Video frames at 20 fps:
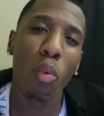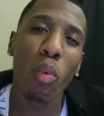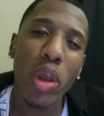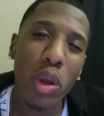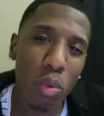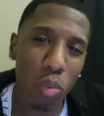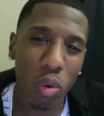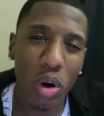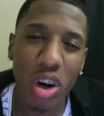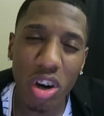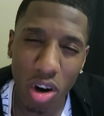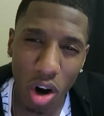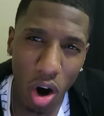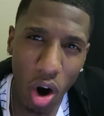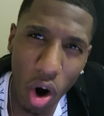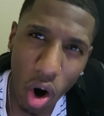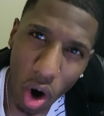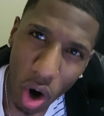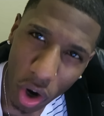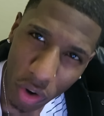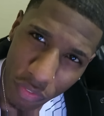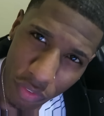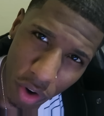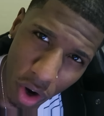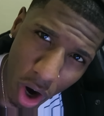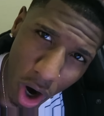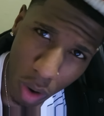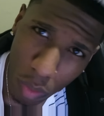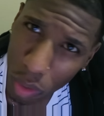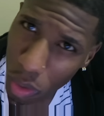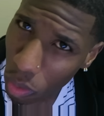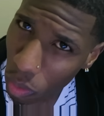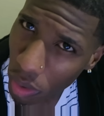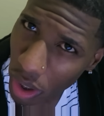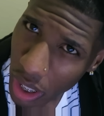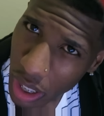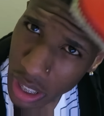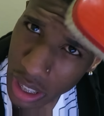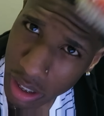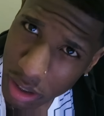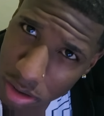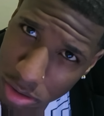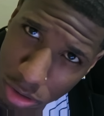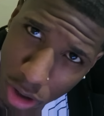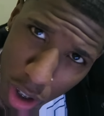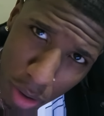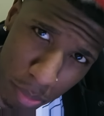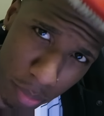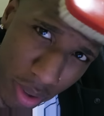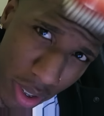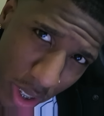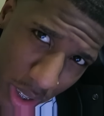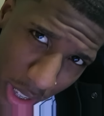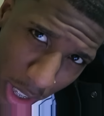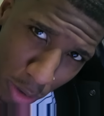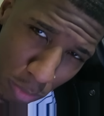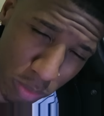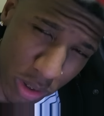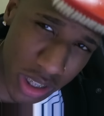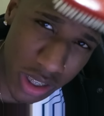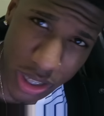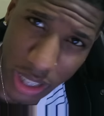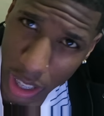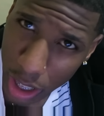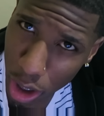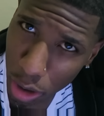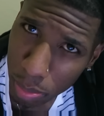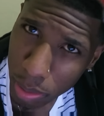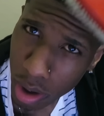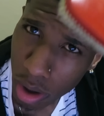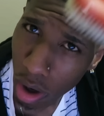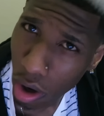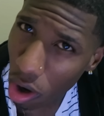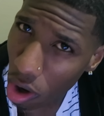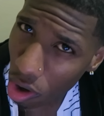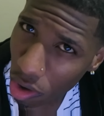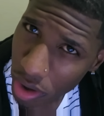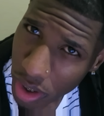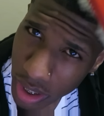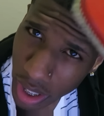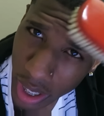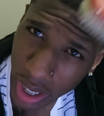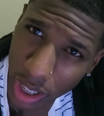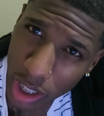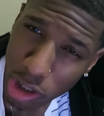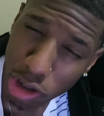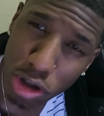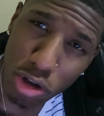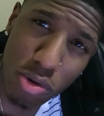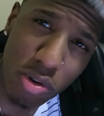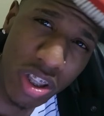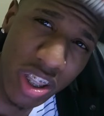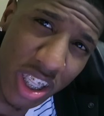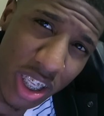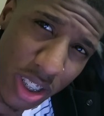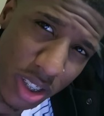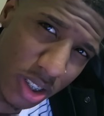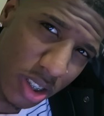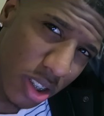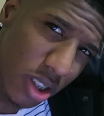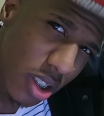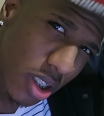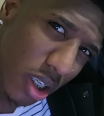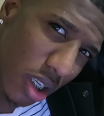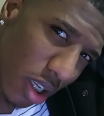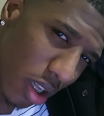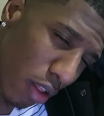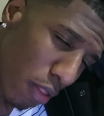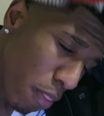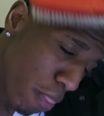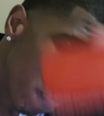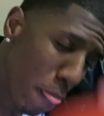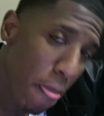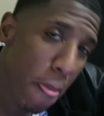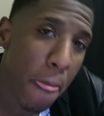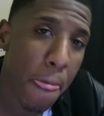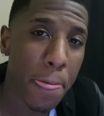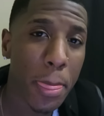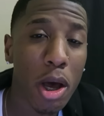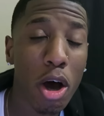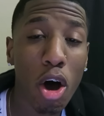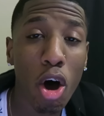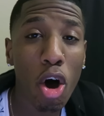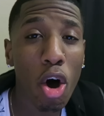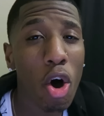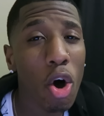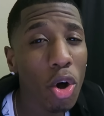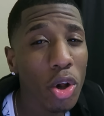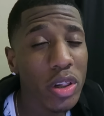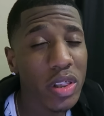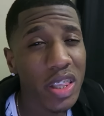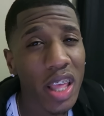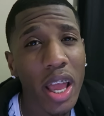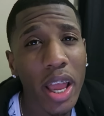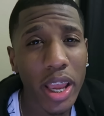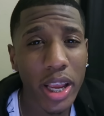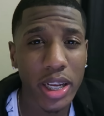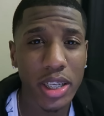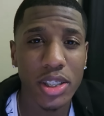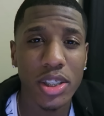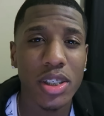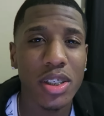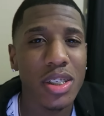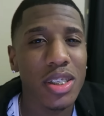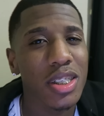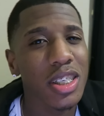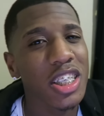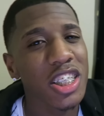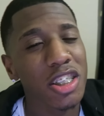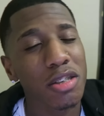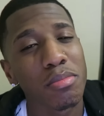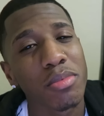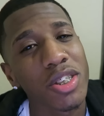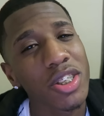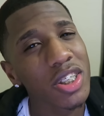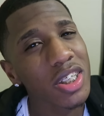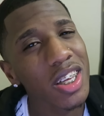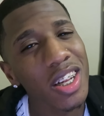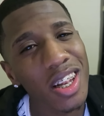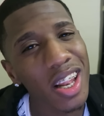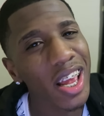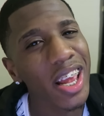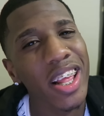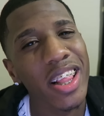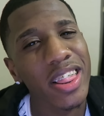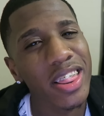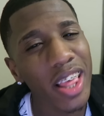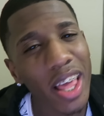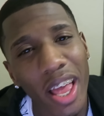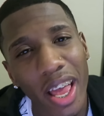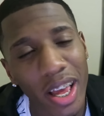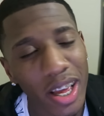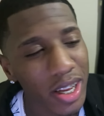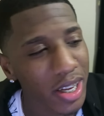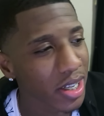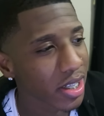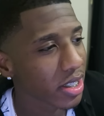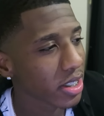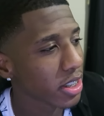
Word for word: we work hard for our wage, you know what I mean? Like, we sat up here all day doing this. All day, just to see some shit like that.